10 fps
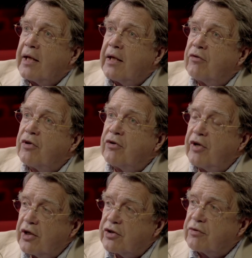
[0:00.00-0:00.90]
His
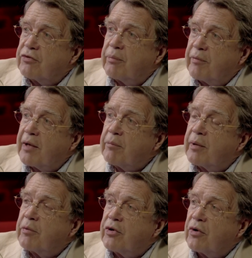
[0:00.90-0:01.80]
intention from that
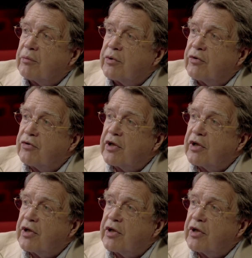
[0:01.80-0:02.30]
moment onwards